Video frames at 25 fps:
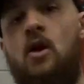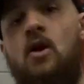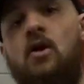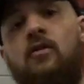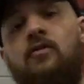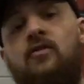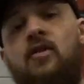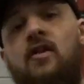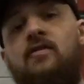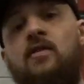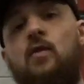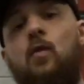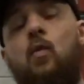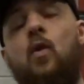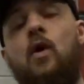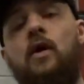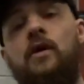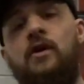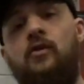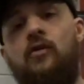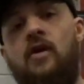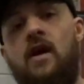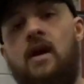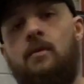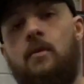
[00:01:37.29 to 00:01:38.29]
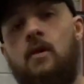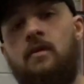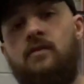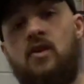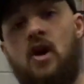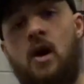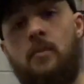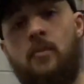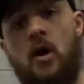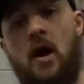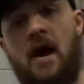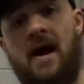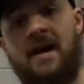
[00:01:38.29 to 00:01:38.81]
For every 1 gram of
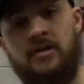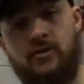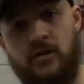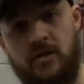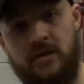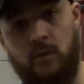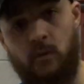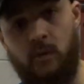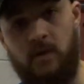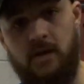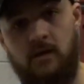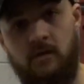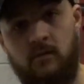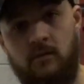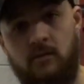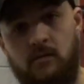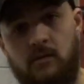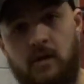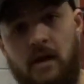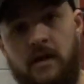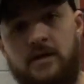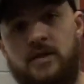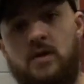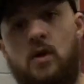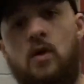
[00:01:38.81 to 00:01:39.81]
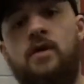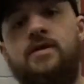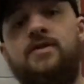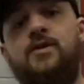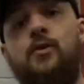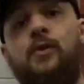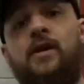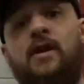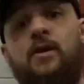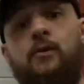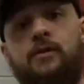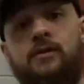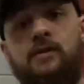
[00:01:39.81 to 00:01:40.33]
carbohydrates we eat, that is
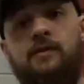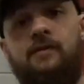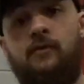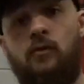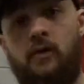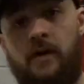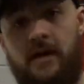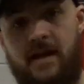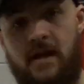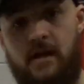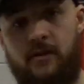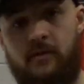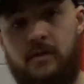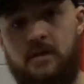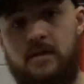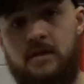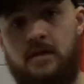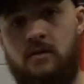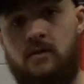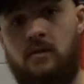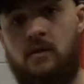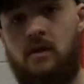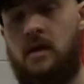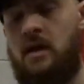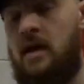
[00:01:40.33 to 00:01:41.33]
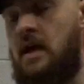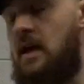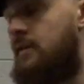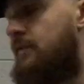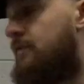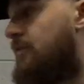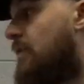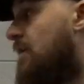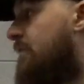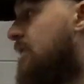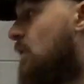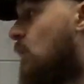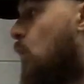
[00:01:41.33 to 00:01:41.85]
also equal to 4 calories. And
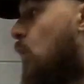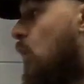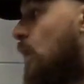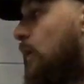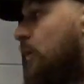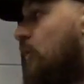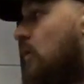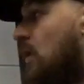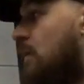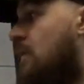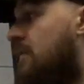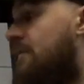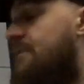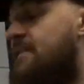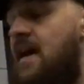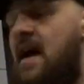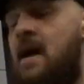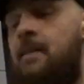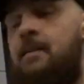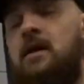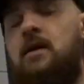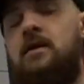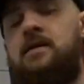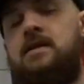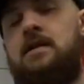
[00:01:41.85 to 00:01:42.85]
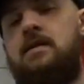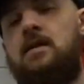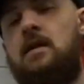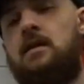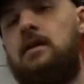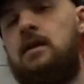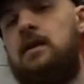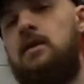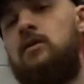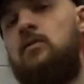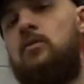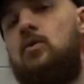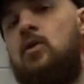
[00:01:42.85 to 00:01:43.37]
for every 1 gram of fat, because it's a
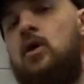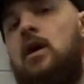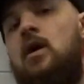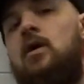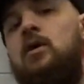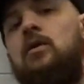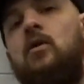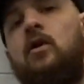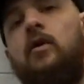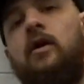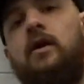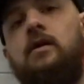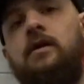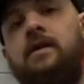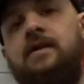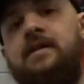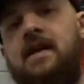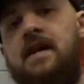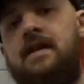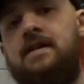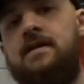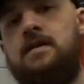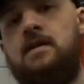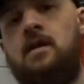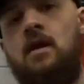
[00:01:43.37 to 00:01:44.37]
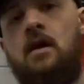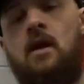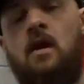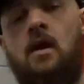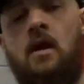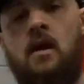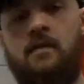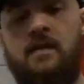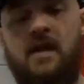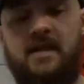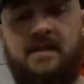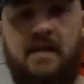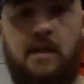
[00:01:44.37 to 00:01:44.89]
little more calorically dense,
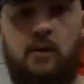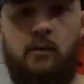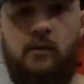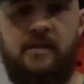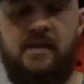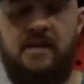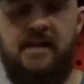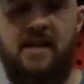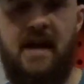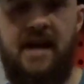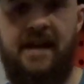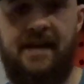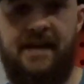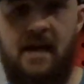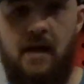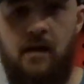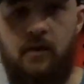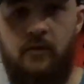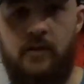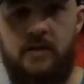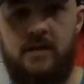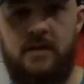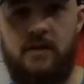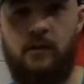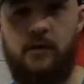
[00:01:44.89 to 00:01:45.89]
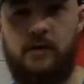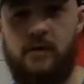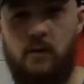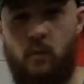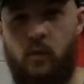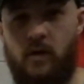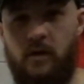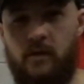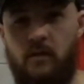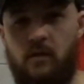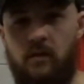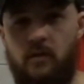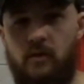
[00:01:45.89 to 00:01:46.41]
that's equal to 9 calories, so it's
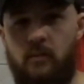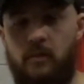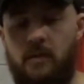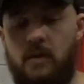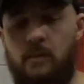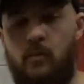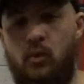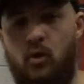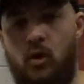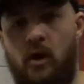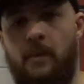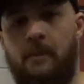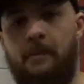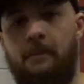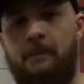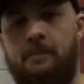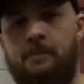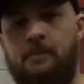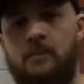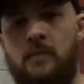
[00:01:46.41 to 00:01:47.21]
worth a little bit more.